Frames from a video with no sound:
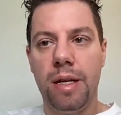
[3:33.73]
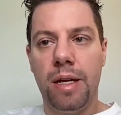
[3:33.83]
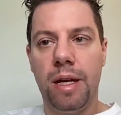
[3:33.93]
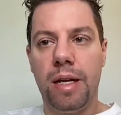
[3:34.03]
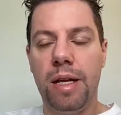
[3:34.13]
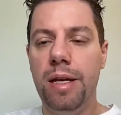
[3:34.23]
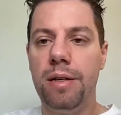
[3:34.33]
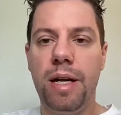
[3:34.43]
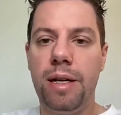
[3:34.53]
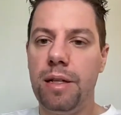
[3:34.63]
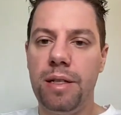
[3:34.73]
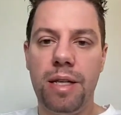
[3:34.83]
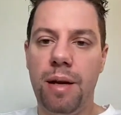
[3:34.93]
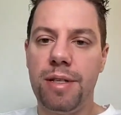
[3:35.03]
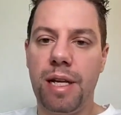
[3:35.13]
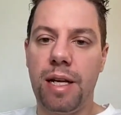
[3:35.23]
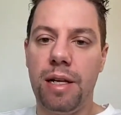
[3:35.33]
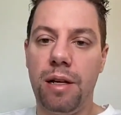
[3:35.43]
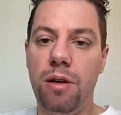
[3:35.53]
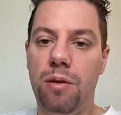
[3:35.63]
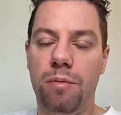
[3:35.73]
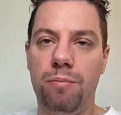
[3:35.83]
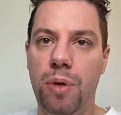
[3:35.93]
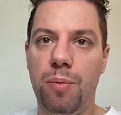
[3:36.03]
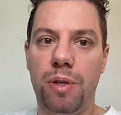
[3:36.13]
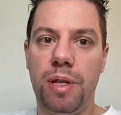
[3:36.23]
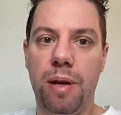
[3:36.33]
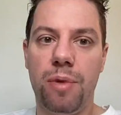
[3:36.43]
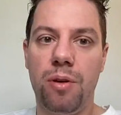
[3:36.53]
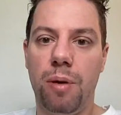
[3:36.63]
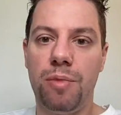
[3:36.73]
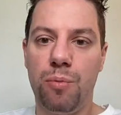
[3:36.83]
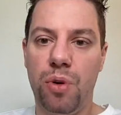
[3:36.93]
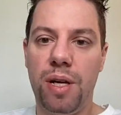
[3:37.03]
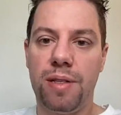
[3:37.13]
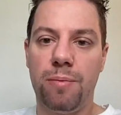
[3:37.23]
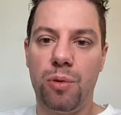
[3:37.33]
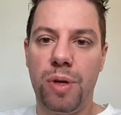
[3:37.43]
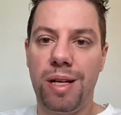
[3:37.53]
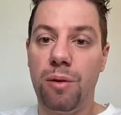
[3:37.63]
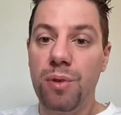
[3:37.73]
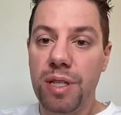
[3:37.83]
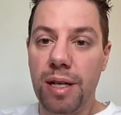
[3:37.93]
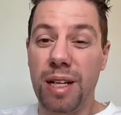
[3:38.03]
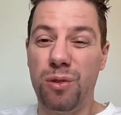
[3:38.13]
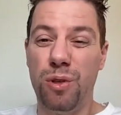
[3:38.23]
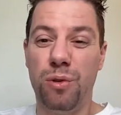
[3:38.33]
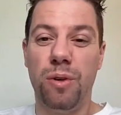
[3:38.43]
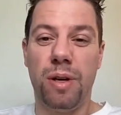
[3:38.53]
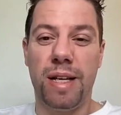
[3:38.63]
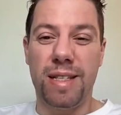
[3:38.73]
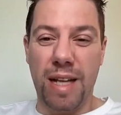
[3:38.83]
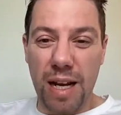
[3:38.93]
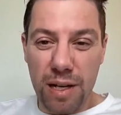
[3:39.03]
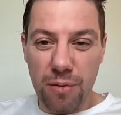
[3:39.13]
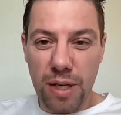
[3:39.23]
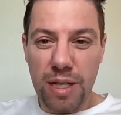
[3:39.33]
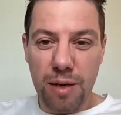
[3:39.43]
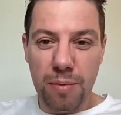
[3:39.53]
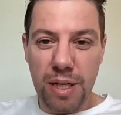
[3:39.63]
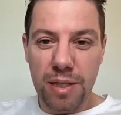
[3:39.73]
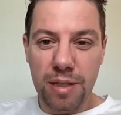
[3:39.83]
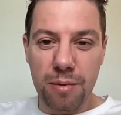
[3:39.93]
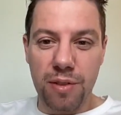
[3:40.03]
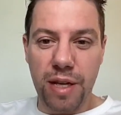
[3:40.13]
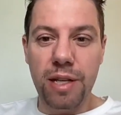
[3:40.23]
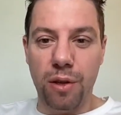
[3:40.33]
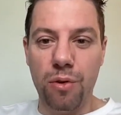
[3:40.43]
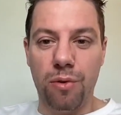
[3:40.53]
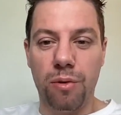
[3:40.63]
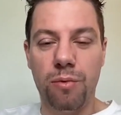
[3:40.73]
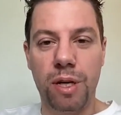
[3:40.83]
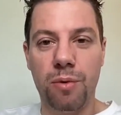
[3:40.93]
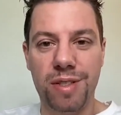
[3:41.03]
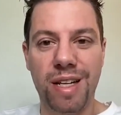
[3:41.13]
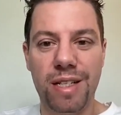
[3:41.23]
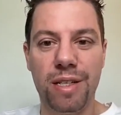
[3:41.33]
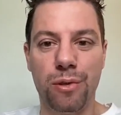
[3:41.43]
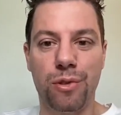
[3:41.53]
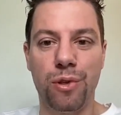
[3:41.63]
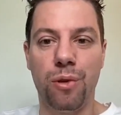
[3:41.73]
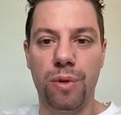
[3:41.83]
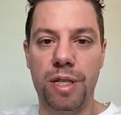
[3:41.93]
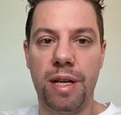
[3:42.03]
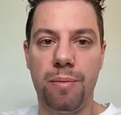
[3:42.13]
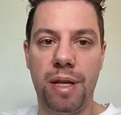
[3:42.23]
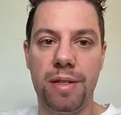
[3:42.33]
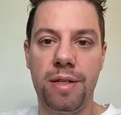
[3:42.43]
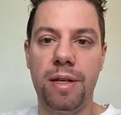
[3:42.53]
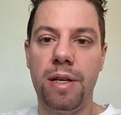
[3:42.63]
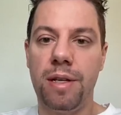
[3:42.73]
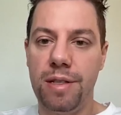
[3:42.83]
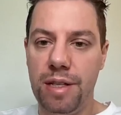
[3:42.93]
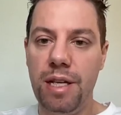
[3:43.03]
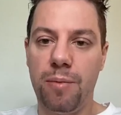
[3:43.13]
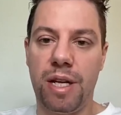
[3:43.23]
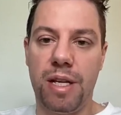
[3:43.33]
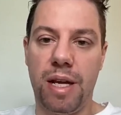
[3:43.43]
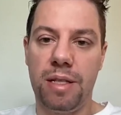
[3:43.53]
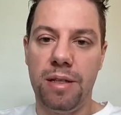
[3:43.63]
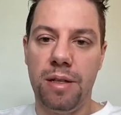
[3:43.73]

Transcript: And I hear that all the time. It's like, oh, people tell me, oh, I'm depressed. I'm depressed. And I always say, like, do you know exactly what that means? Because I know when I was eight years old what that means, seeing my dad